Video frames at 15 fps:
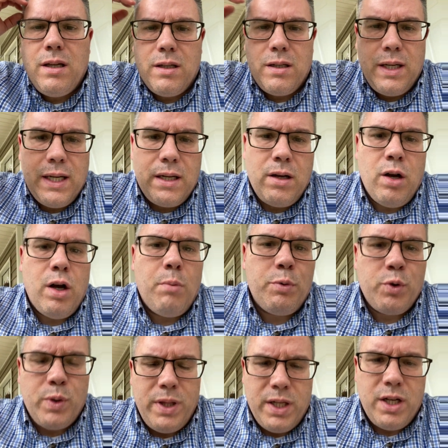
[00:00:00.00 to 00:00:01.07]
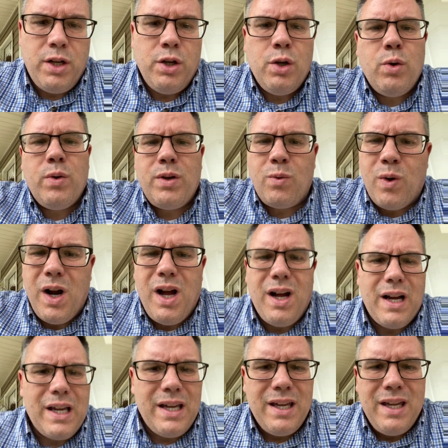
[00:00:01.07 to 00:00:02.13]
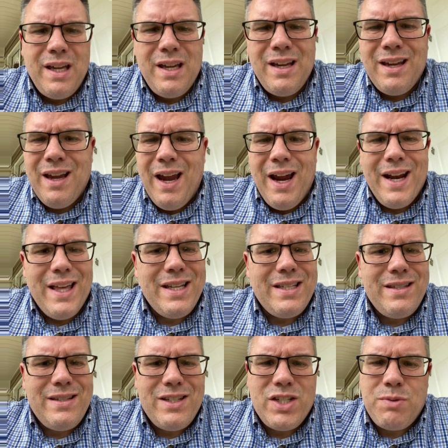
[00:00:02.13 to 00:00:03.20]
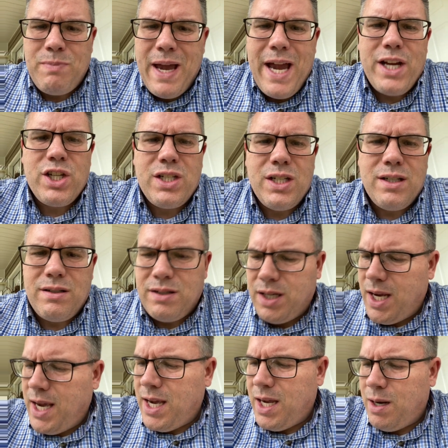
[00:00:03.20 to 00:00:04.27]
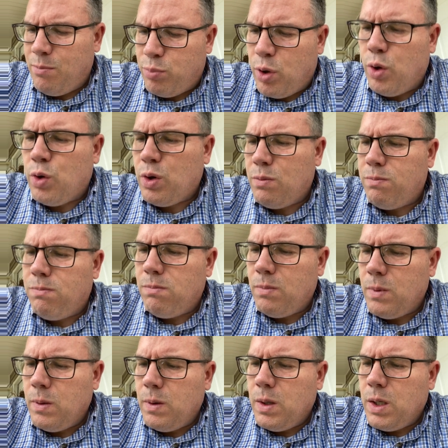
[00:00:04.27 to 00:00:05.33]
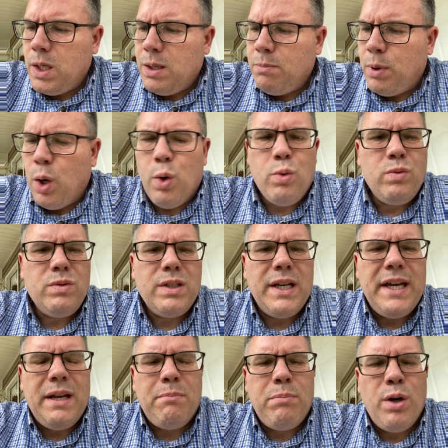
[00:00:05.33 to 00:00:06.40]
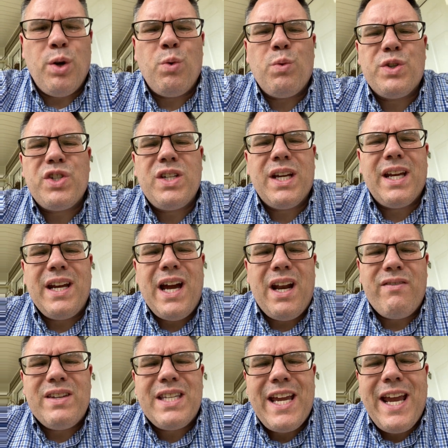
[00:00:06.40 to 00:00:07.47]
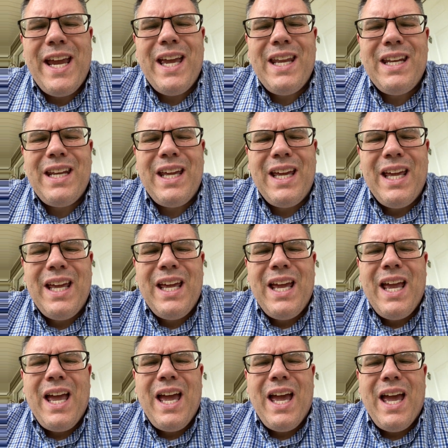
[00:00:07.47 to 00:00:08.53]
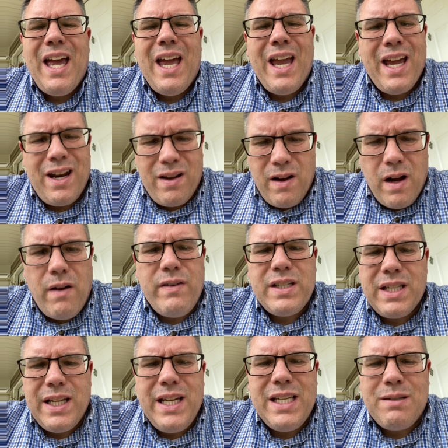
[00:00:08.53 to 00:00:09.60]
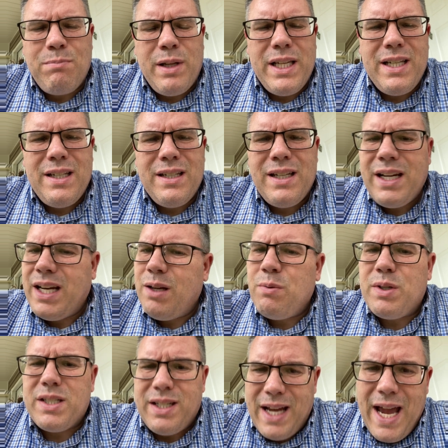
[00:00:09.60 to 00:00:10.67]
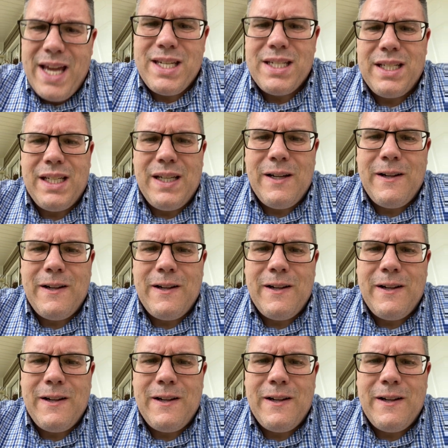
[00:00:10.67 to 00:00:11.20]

got caught between the canoe and rock, and it smashed it and broke bone, and bone was sticking out of his hand, and obviously he's bleeding, and it was nasty.